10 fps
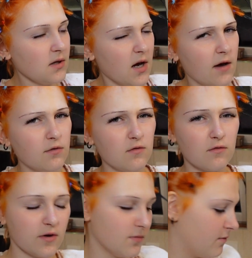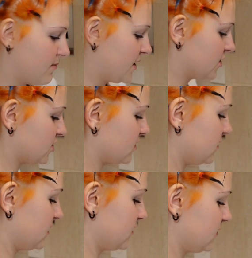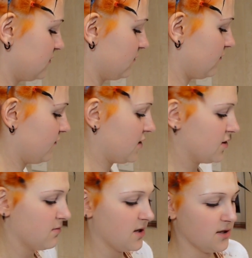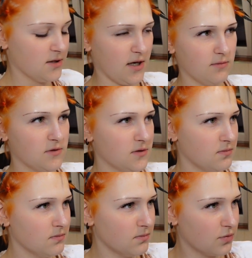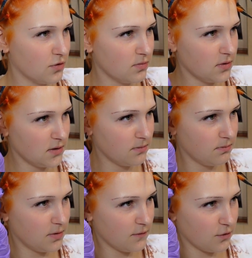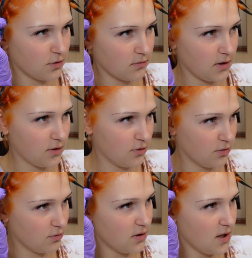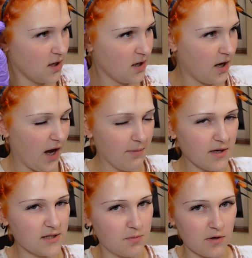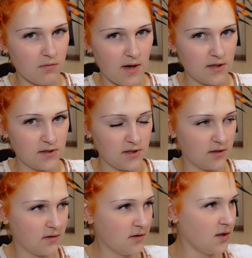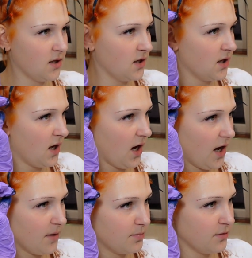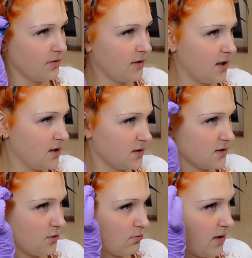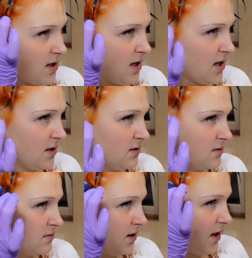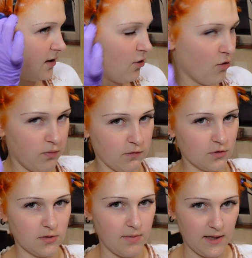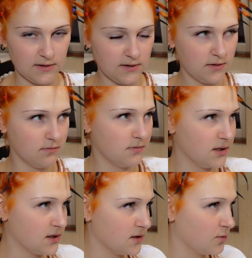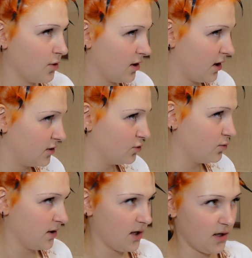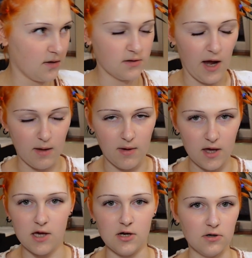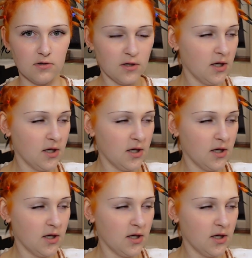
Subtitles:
I will mention this very many times probably before, I don't know. I'm experimenting. I put things on my head and hope for the best. This is what I do when I dye my hair.